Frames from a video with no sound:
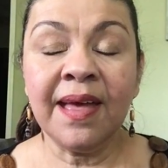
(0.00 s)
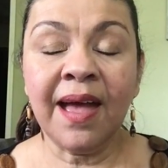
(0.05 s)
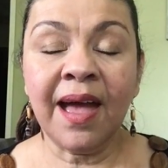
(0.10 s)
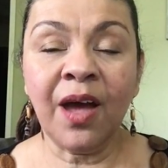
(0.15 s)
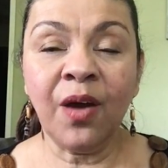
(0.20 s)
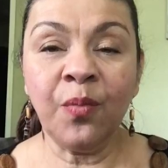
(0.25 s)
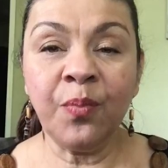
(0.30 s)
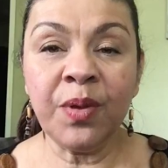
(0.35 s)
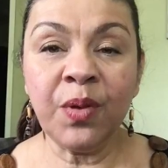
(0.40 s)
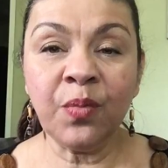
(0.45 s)

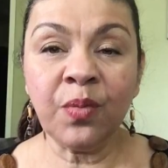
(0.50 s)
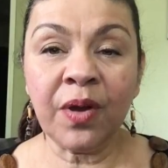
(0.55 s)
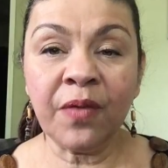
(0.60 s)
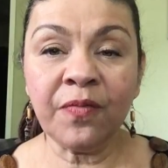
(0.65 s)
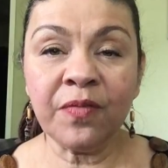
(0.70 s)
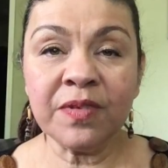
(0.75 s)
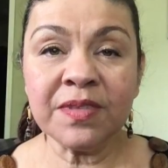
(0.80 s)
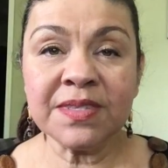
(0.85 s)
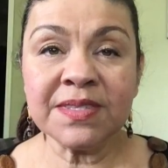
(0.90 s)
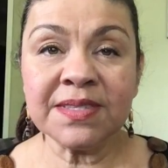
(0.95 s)
I'll be
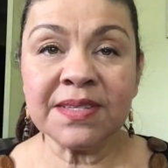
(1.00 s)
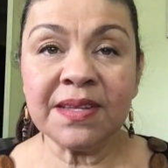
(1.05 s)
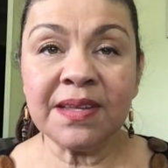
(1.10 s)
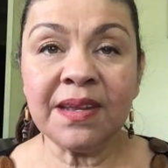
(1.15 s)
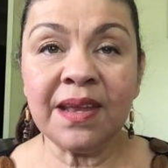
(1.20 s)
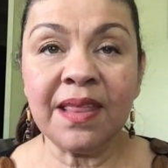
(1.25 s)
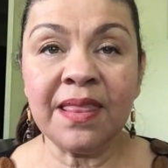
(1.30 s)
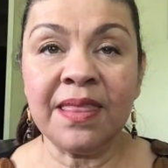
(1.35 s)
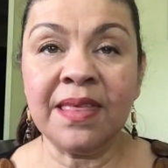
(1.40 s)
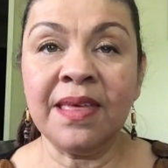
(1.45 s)

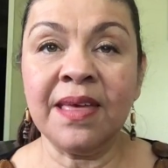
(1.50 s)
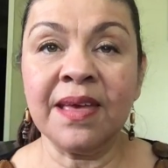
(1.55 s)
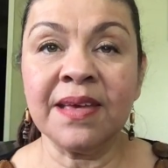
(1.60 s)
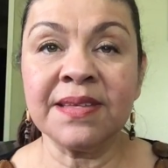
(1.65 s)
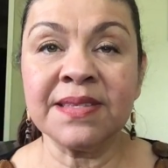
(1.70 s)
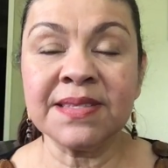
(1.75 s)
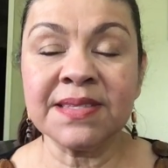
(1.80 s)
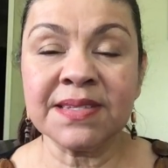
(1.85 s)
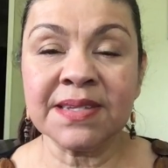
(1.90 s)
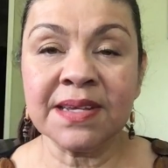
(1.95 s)
referencing the
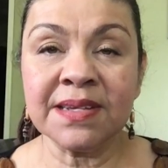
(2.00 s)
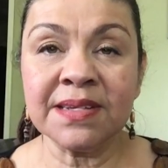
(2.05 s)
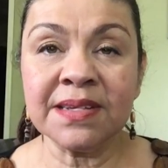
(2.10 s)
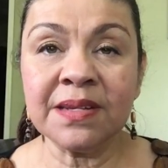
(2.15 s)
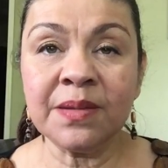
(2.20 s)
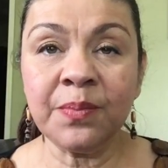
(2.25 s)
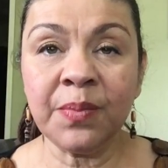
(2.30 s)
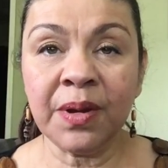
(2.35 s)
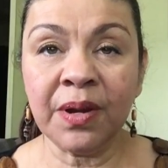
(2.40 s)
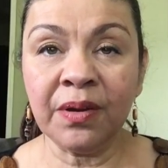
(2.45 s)

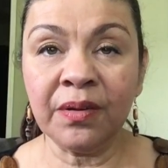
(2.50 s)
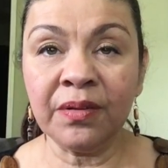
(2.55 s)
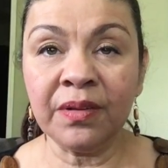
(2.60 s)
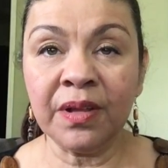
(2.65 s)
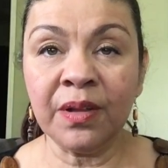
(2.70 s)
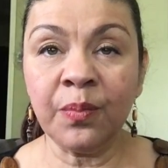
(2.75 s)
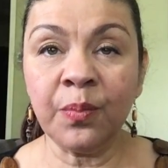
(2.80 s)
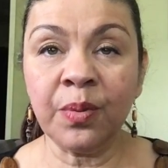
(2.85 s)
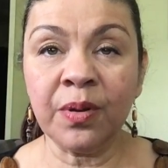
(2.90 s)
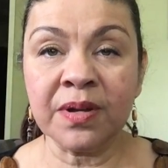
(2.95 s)
Extended
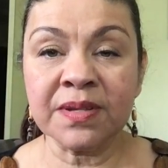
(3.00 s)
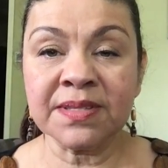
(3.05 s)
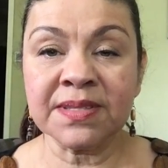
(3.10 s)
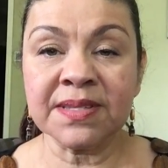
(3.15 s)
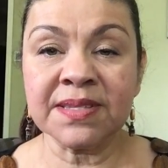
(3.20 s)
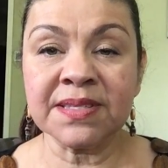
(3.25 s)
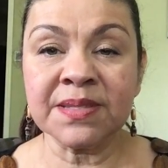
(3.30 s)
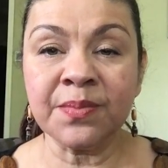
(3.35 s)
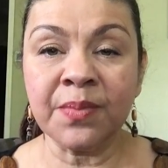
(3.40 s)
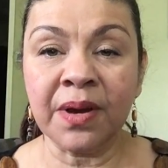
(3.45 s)
Parallel
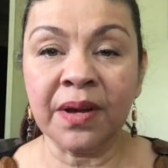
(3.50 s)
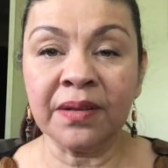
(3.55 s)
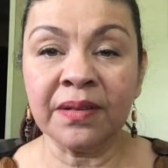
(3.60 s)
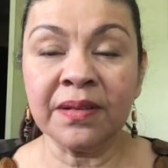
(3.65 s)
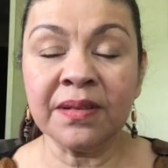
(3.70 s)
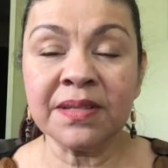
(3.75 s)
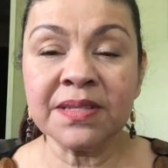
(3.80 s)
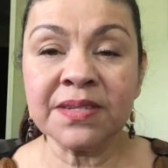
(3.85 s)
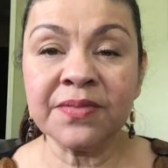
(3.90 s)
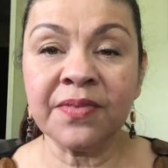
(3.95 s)
Process
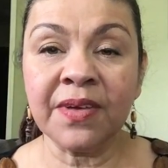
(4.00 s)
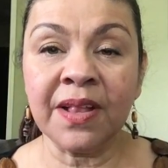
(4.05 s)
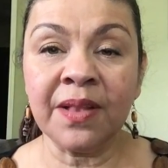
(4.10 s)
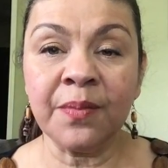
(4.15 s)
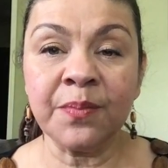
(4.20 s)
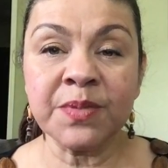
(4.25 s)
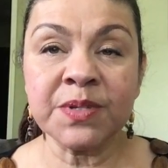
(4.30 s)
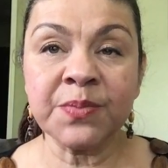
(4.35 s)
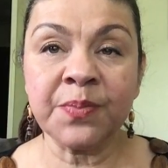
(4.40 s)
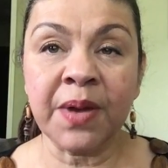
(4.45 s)
Model
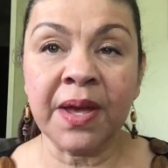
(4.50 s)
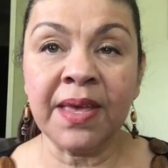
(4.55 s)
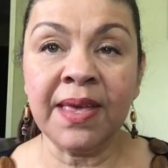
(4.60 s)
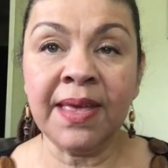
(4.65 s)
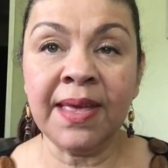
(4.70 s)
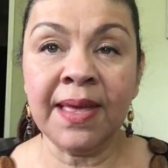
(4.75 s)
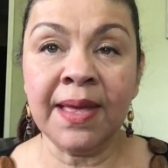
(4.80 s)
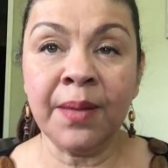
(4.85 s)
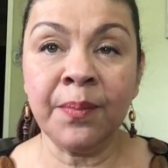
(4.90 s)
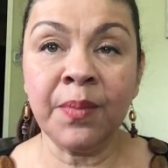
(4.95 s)
developed by
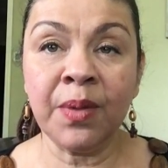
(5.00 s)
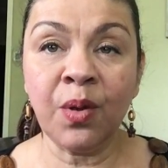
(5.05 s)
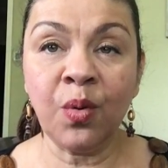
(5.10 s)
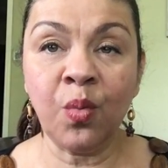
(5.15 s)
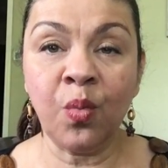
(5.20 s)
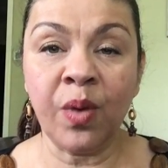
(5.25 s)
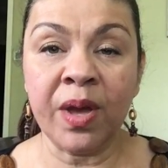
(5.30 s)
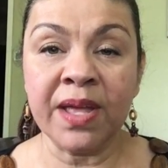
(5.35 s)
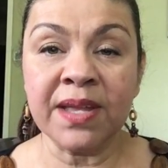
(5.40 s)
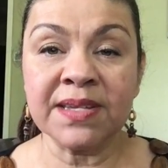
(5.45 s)
Kim
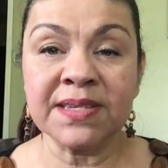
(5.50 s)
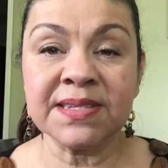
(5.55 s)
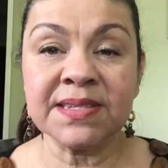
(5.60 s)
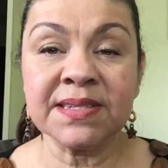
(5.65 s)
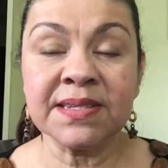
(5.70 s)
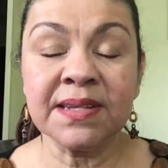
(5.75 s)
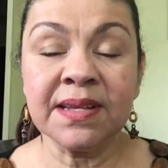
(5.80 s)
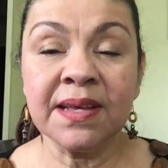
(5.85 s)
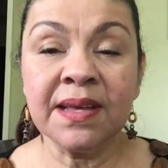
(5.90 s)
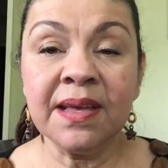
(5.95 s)
Witt.
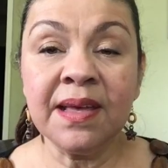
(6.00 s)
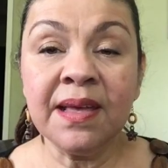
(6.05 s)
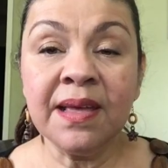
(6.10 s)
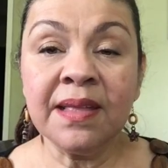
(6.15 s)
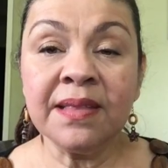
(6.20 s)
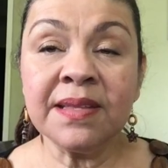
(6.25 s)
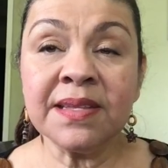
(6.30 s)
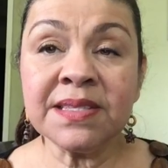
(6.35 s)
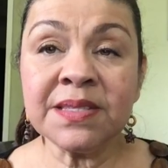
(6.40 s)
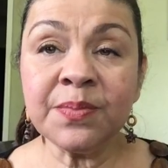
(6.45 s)

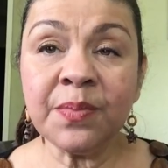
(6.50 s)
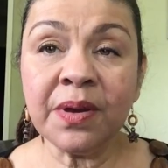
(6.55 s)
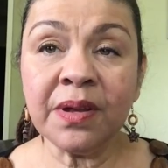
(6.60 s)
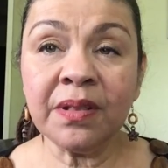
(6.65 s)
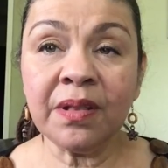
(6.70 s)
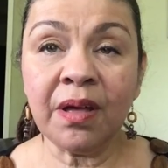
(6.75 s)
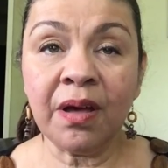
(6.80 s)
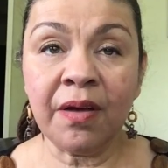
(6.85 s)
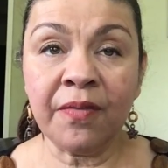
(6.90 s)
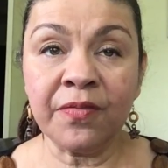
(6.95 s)
This
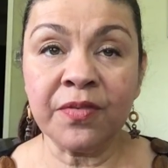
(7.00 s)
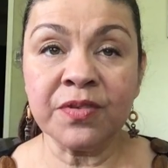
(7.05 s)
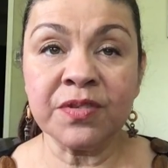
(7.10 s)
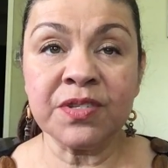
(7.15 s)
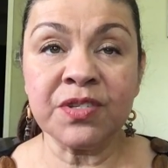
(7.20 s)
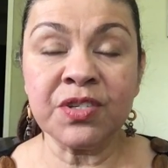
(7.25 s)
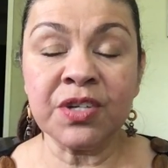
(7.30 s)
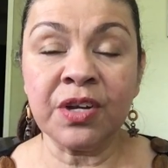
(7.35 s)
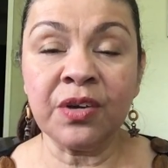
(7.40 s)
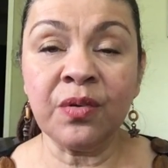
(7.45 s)
model
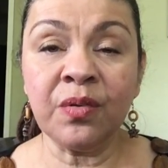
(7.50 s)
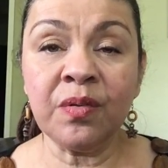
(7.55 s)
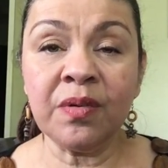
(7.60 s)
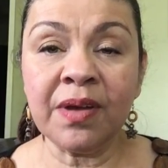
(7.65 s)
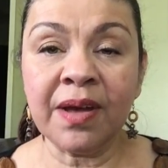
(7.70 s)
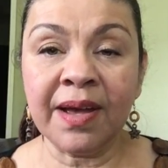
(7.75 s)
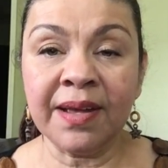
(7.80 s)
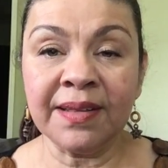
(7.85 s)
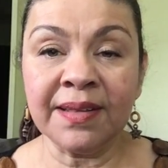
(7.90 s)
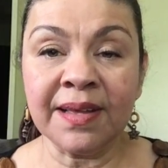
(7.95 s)
offers general
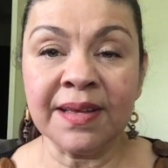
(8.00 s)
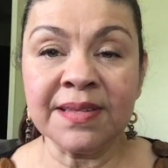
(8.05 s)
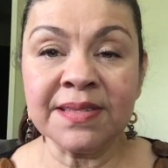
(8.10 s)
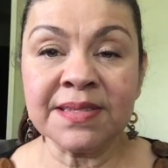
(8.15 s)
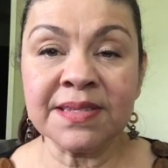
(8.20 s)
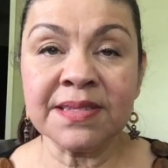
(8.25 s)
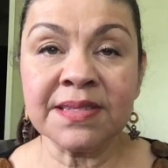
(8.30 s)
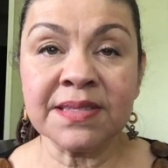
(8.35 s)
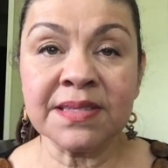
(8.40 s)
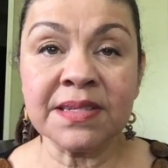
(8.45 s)

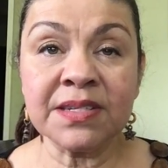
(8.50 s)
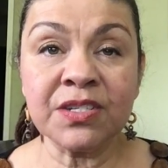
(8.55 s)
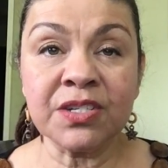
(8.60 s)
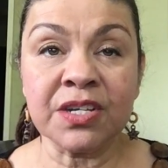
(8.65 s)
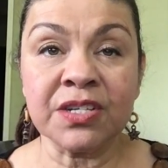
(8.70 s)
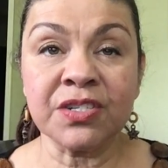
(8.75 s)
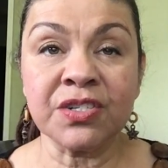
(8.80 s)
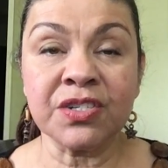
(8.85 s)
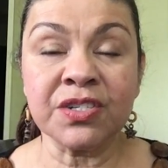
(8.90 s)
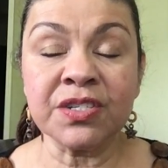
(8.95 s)
guidelines and
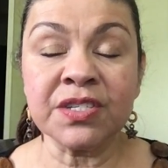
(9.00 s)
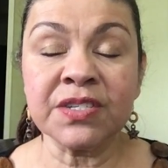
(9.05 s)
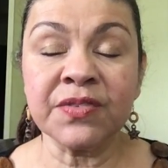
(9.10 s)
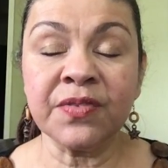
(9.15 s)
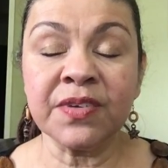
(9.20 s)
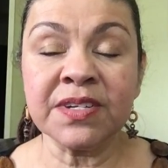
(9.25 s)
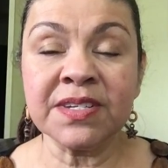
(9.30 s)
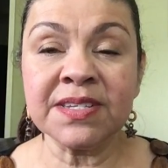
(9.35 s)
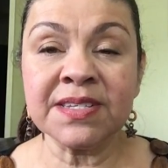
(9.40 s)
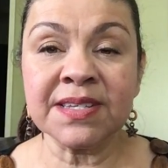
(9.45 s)
suggestions
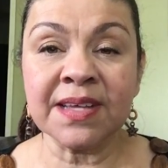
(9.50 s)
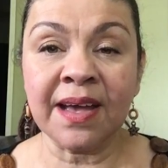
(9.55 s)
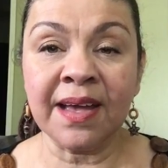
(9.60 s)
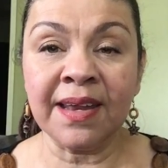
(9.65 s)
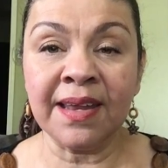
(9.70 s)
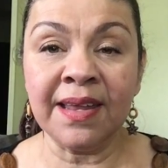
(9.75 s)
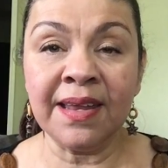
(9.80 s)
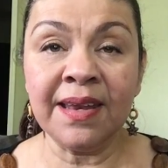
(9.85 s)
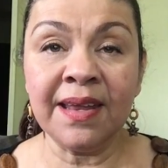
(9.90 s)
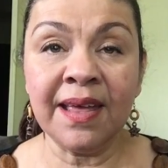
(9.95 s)
for
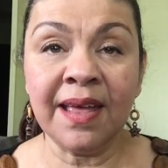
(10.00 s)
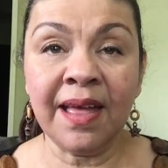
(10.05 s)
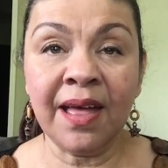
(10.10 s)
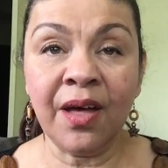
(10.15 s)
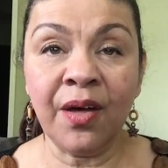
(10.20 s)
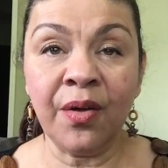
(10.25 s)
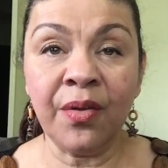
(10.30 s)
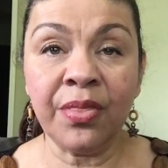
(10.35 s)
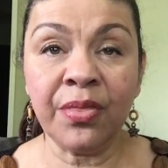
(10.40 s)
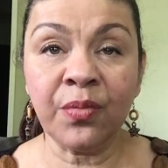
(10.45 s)
designing
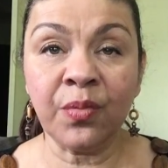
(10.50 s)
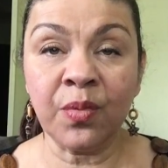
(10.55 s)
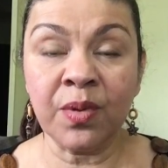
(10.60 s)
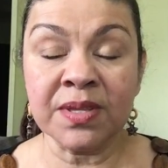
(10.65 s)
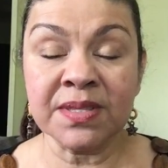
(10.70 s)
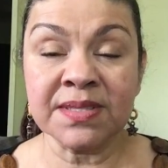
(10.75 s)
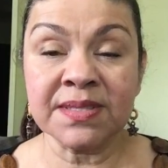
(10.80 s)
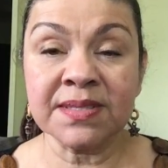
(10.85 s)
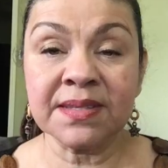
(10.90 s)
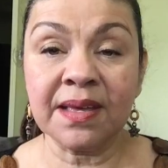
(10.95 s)
health
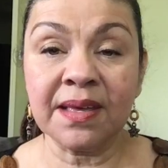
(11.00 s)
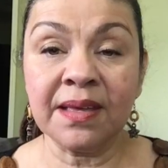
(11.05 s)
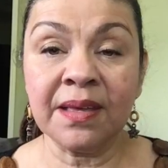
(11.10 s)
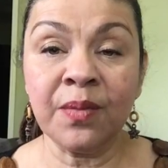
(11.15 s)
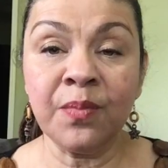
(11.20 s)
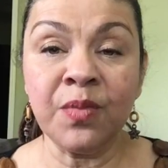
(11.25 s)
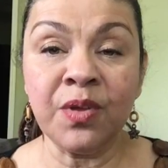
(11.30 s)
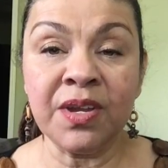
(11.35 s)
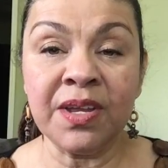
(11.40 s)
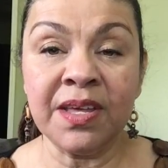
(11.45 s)
risk
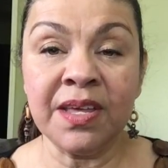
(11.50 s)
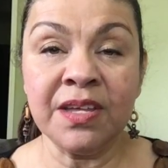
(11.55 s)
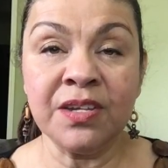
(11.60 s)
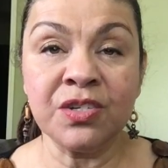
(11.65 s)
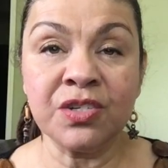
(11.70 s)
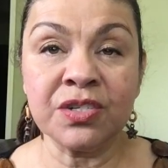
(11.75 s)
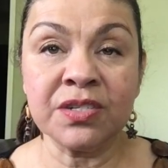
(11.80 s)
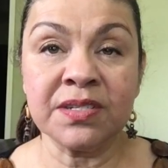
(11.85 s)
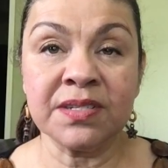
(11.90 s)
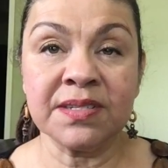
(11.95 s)

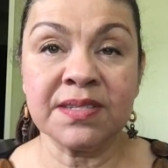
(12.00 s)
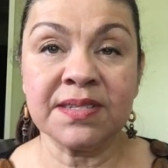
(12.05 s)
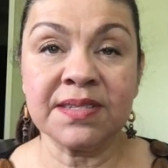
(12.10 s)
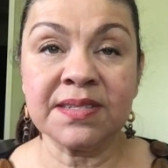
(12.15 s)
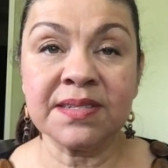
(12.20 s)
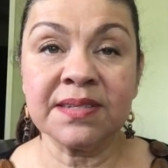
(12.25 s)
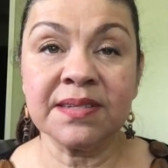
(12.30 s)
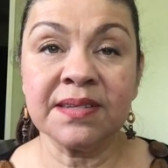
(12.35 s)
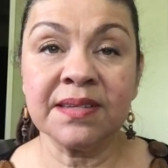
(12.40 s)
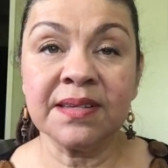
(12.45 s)
communications.